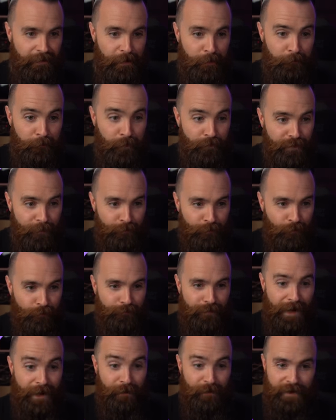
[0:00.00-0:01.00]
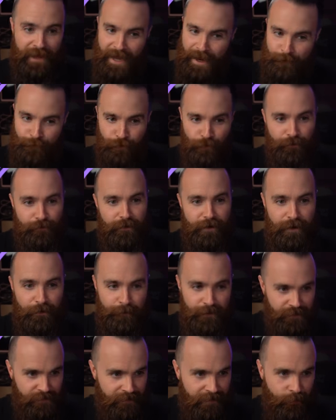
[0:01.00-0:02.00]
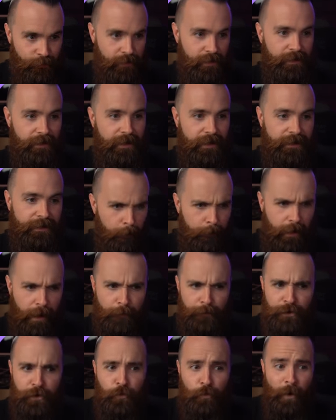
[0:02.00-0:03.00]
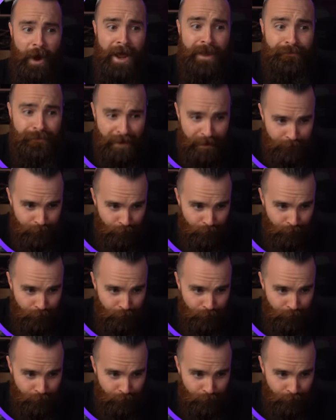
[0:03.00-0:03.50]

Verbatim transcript: movie profile, game profile, I'm using that one a lot, a public Wi-Fi